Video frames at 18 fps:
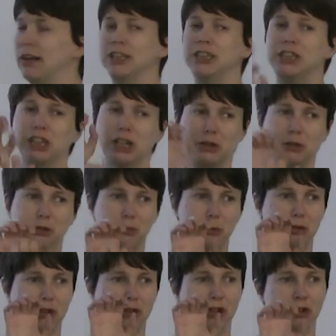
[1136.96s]
ratios
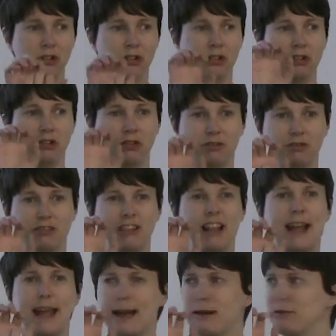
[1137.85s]
would
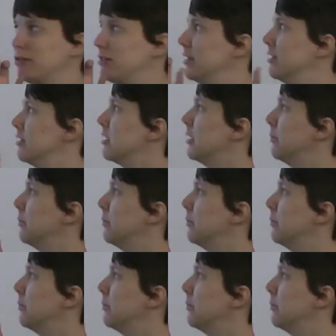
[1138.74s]
lay out in